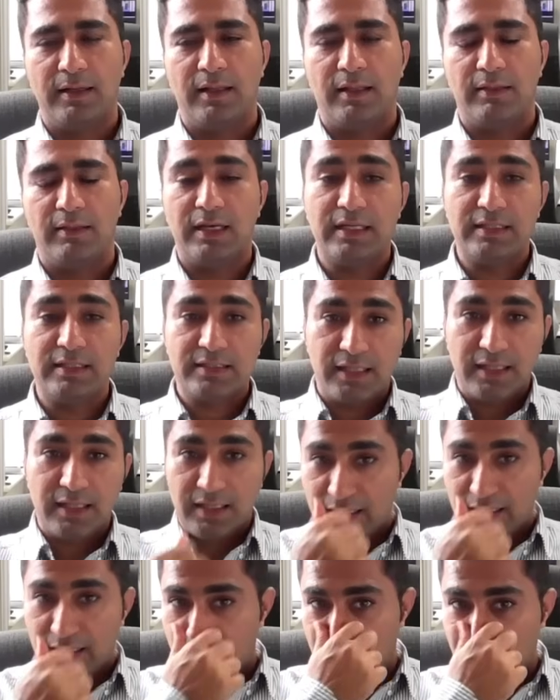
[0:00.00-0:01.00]
There is
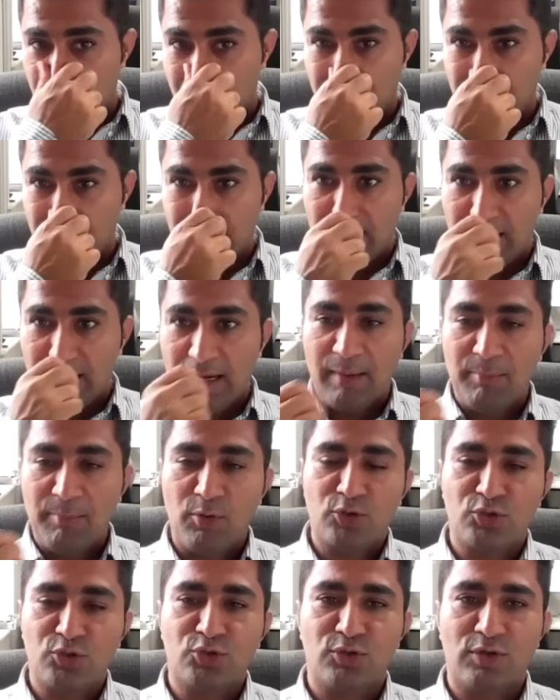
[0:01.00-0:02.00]
I'm
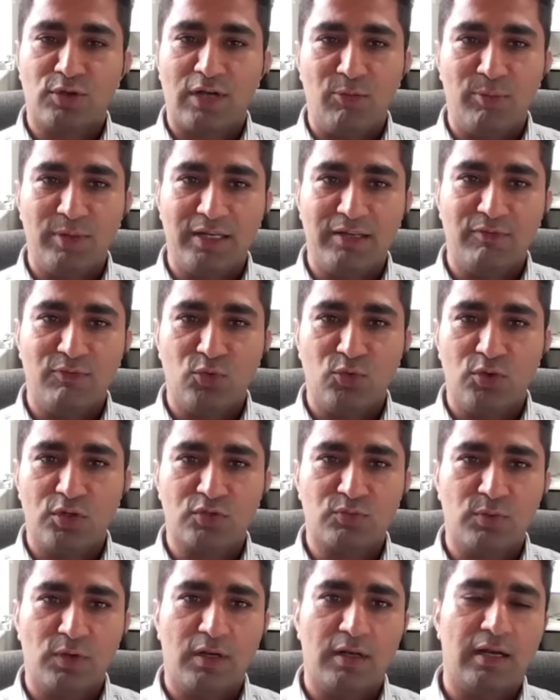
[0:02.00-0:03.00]
not sure how many
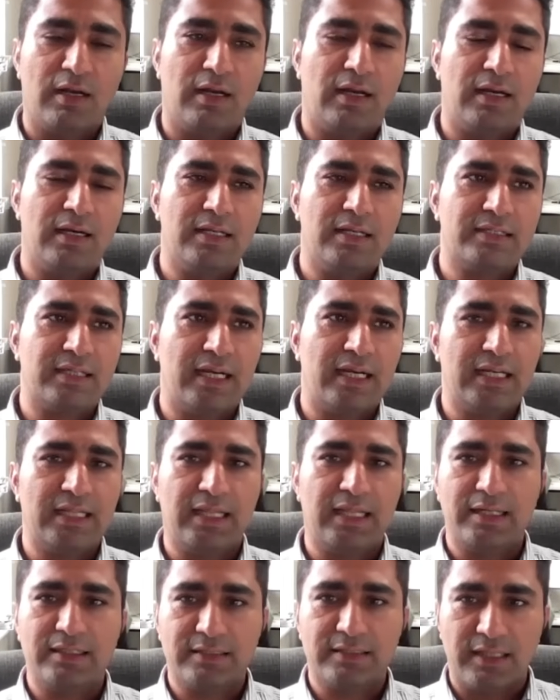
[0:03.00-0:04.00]
viewers will understand it.
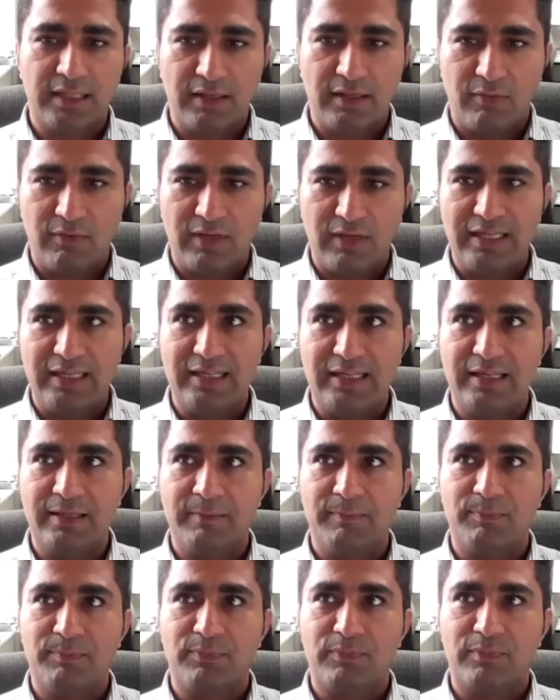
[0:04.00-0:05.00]
There is a very
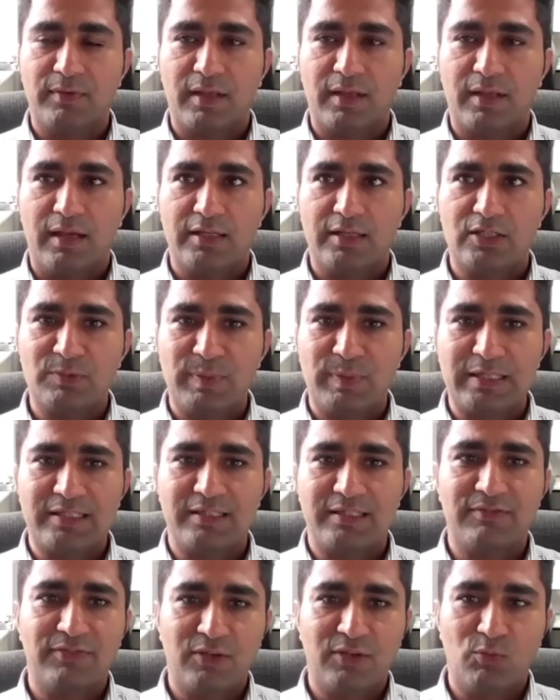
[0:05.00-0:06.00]

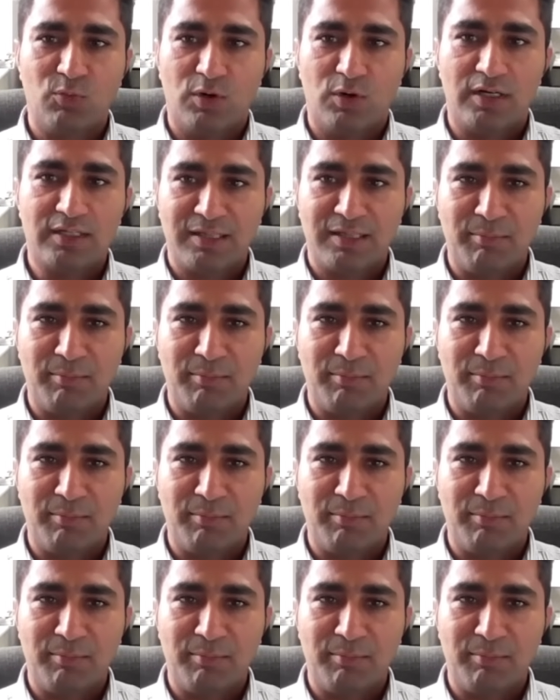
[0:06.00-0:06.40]
specific word.